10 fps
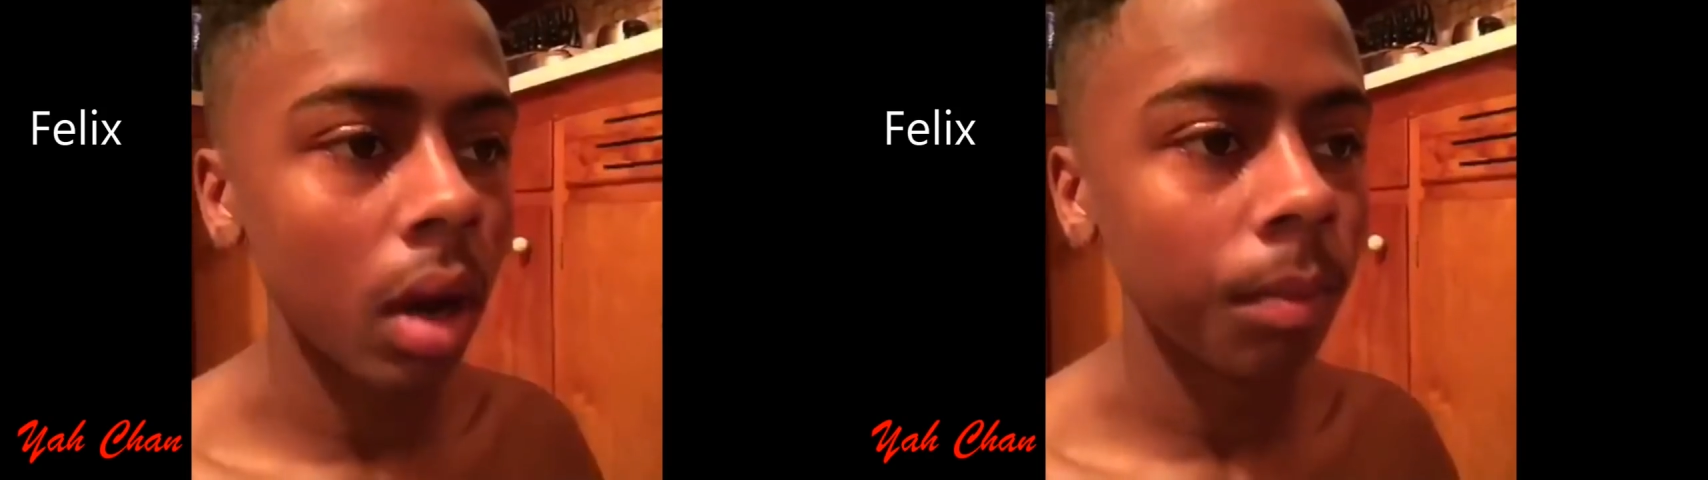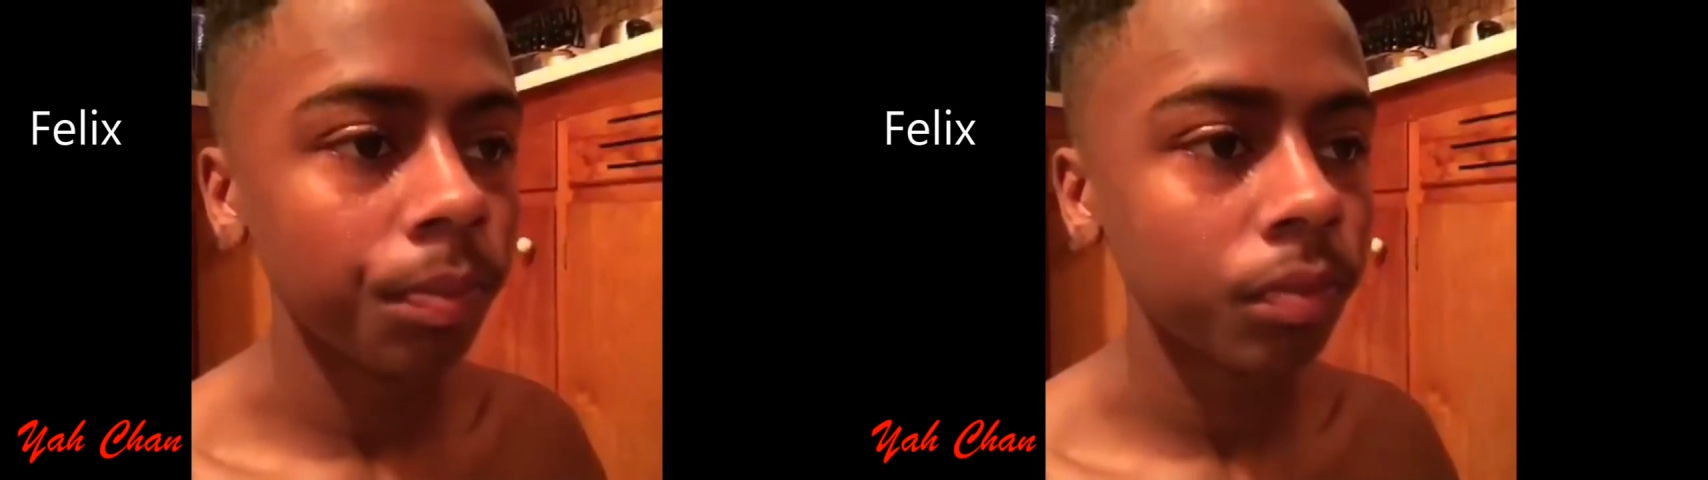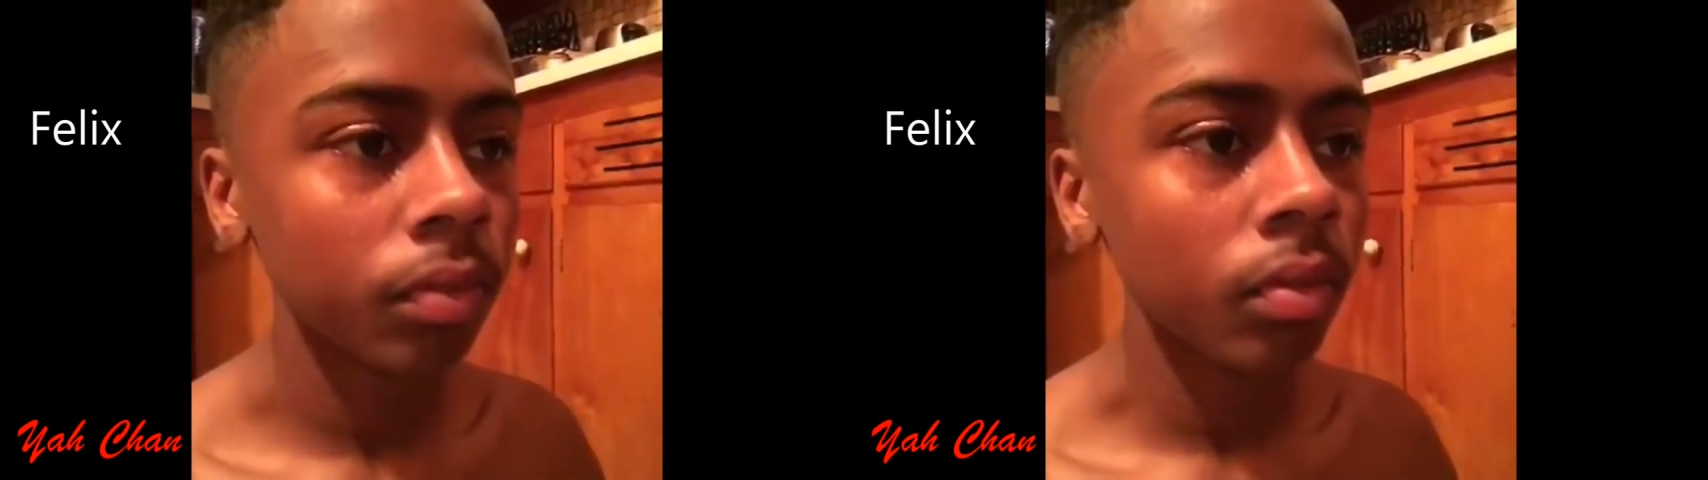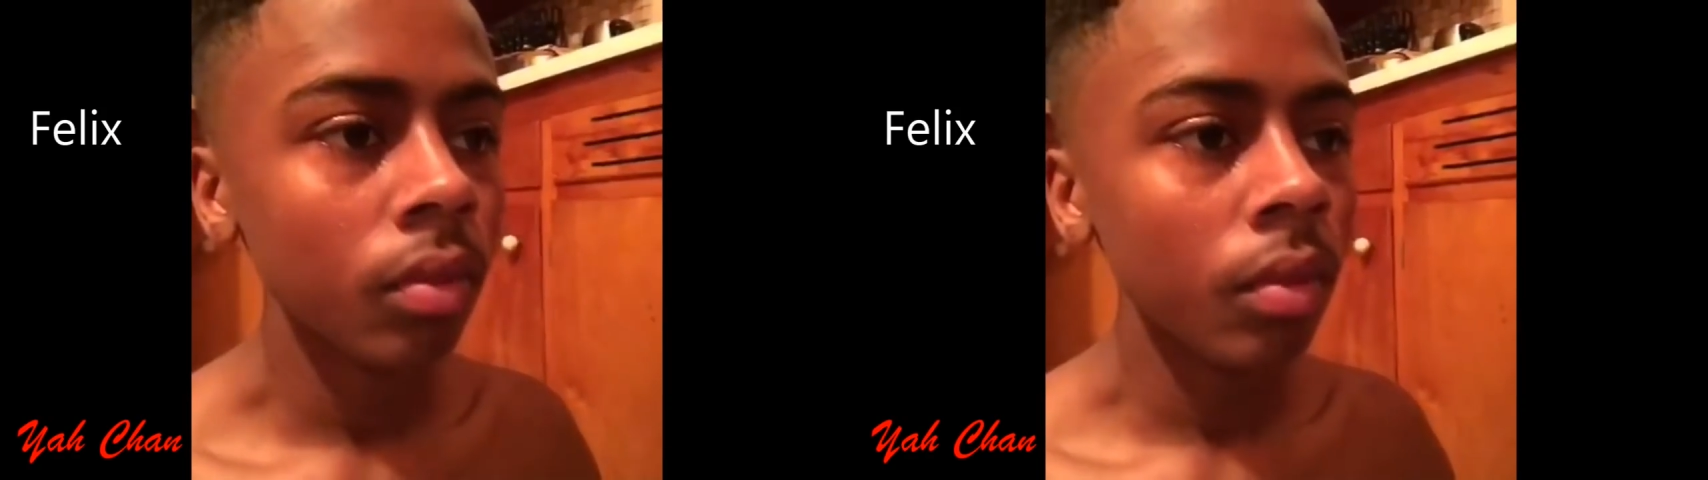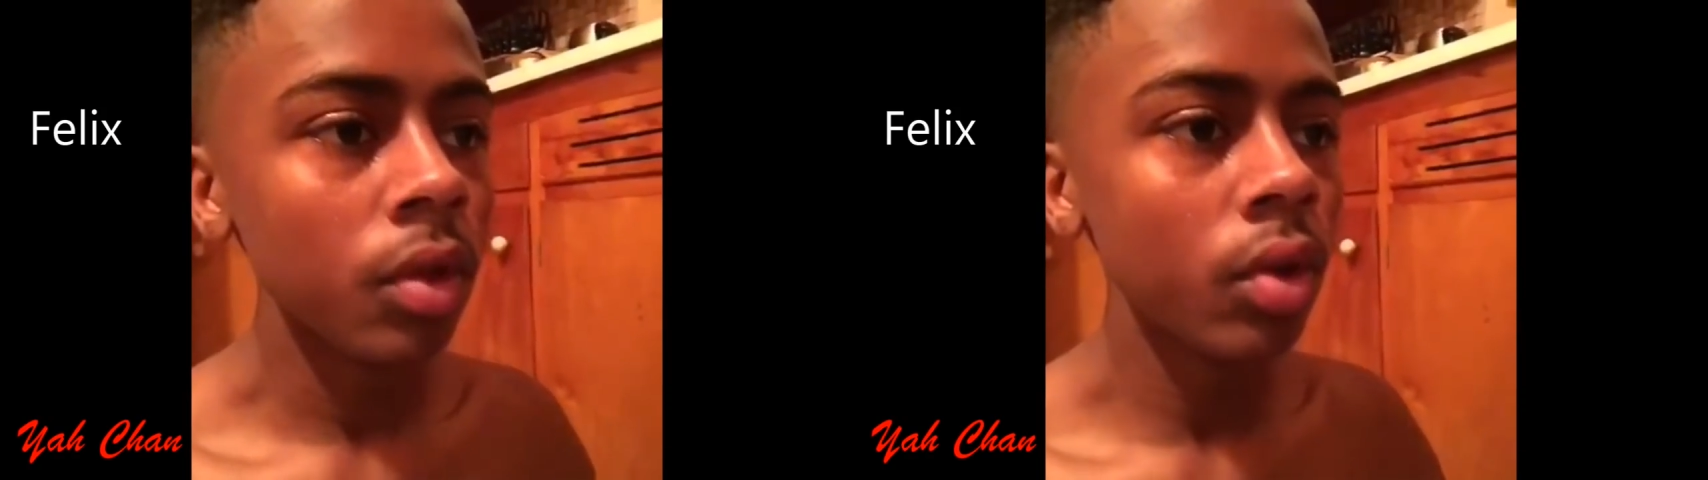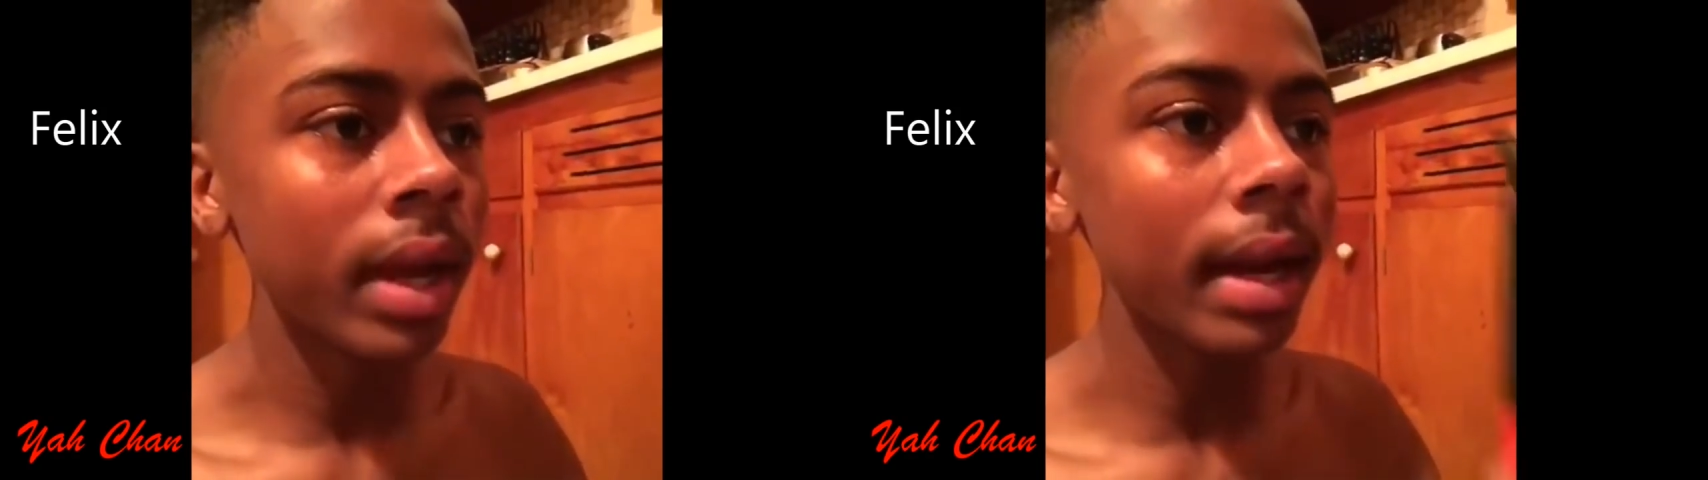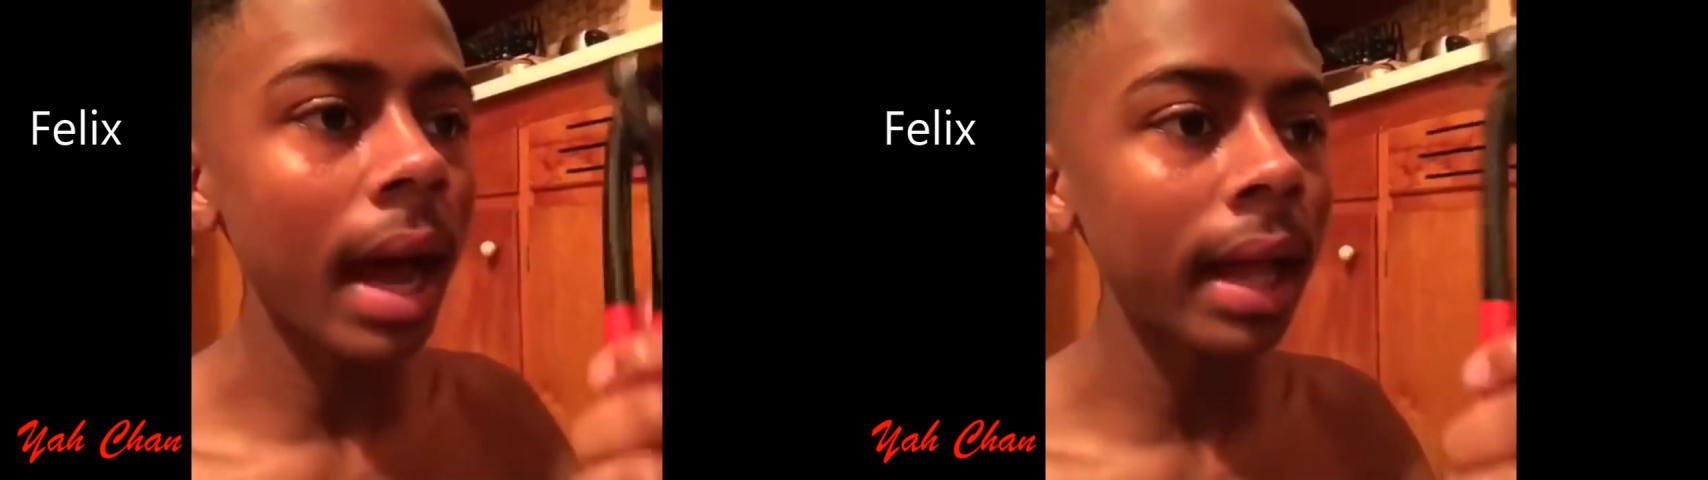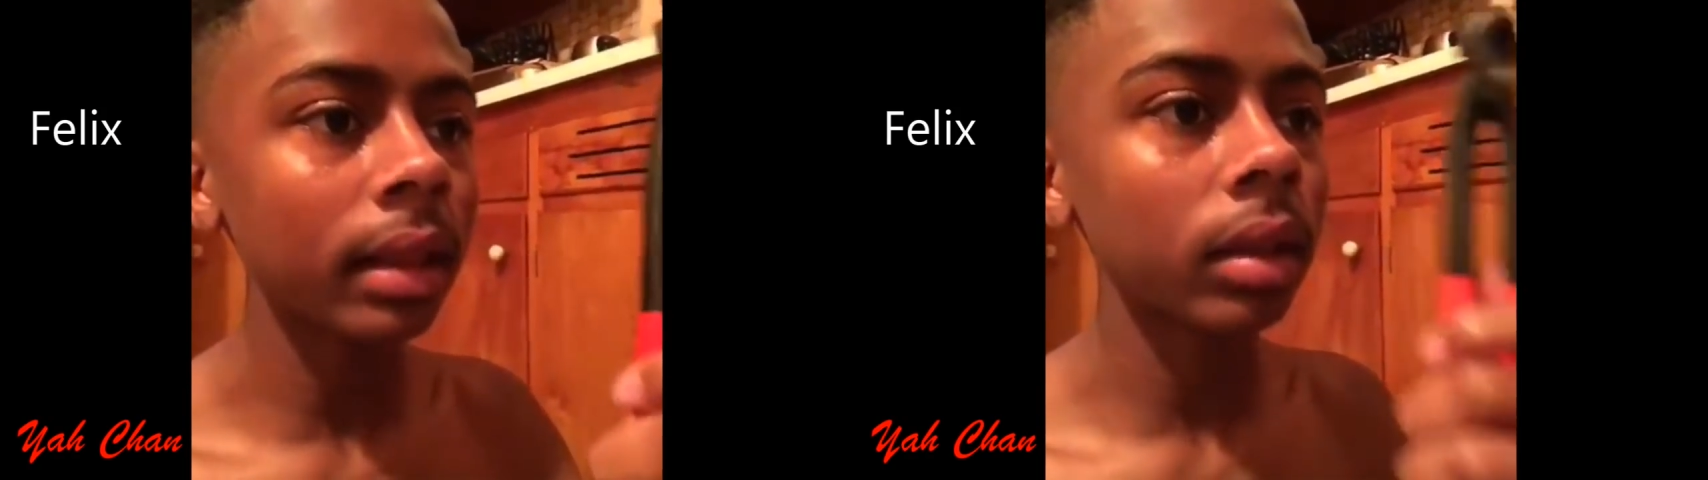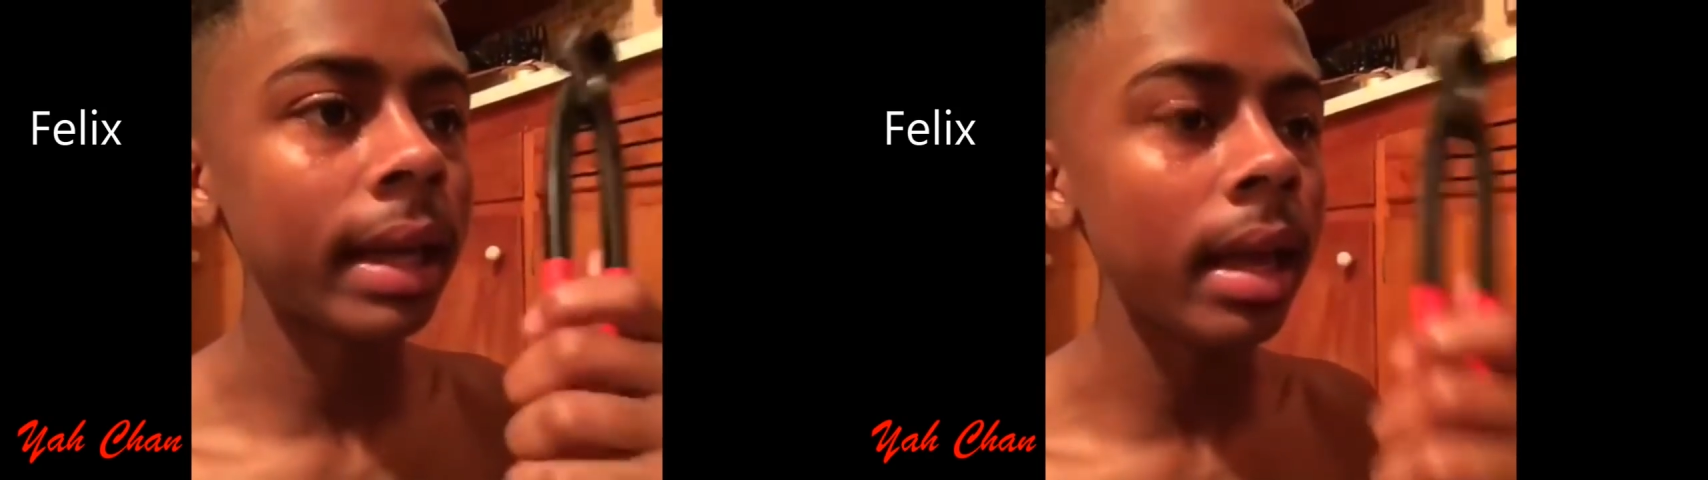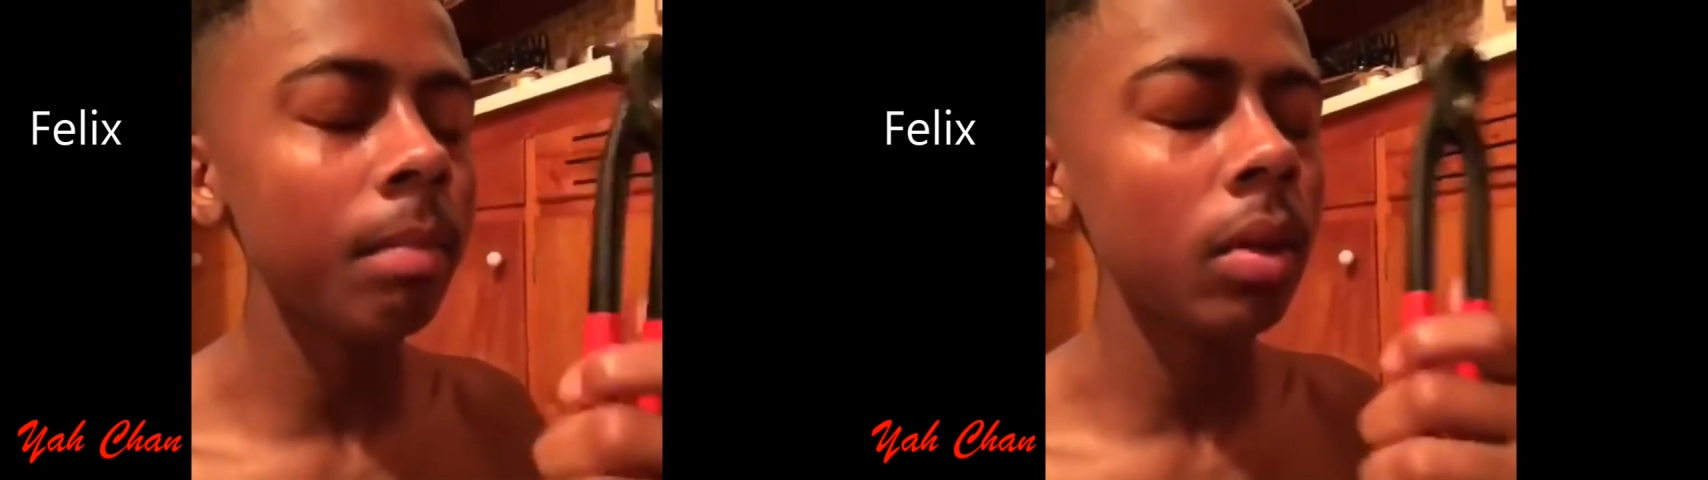Mom, you cannot
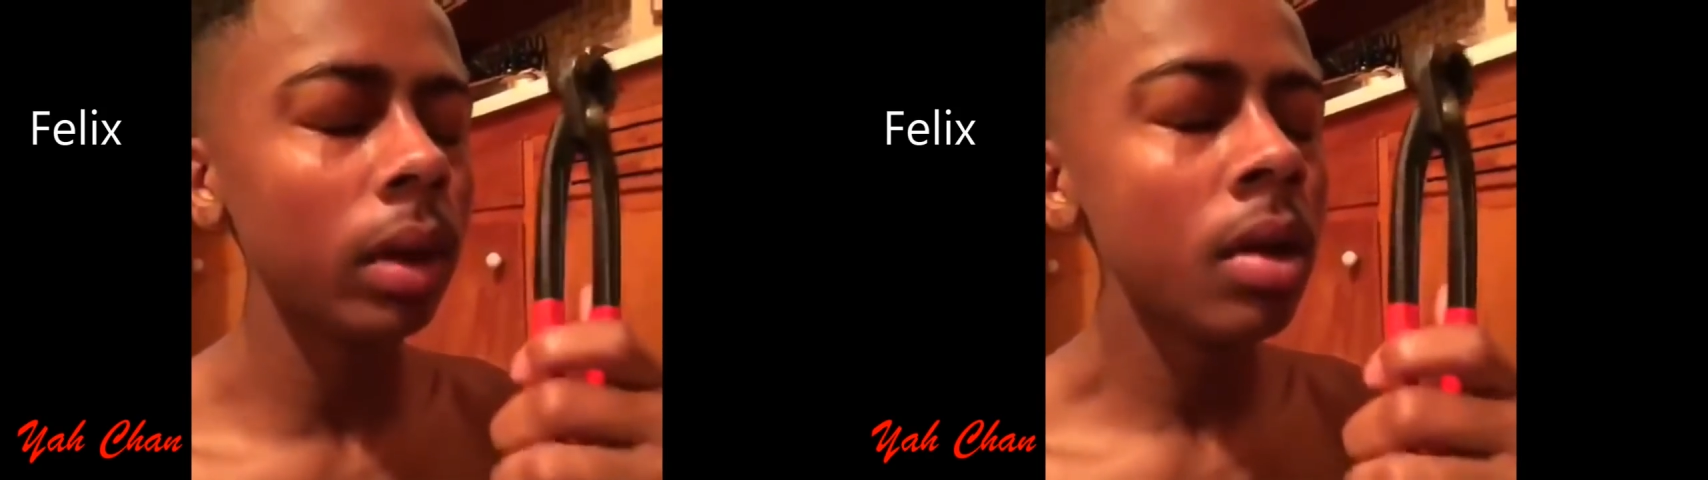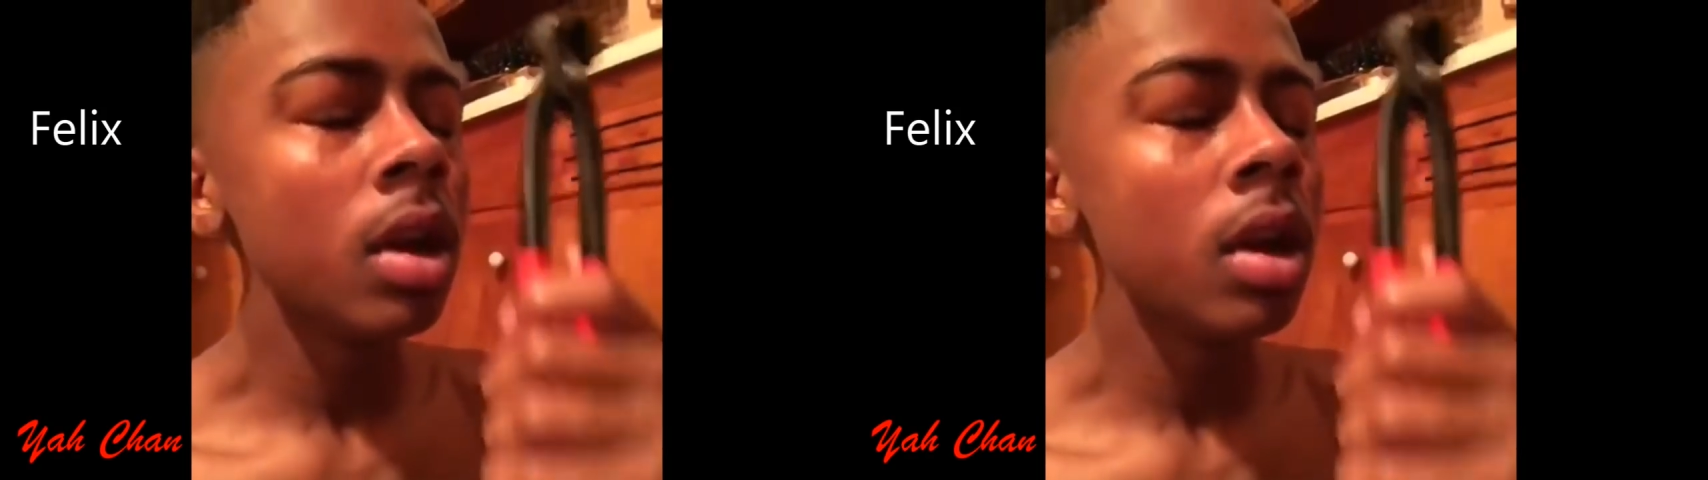hit me.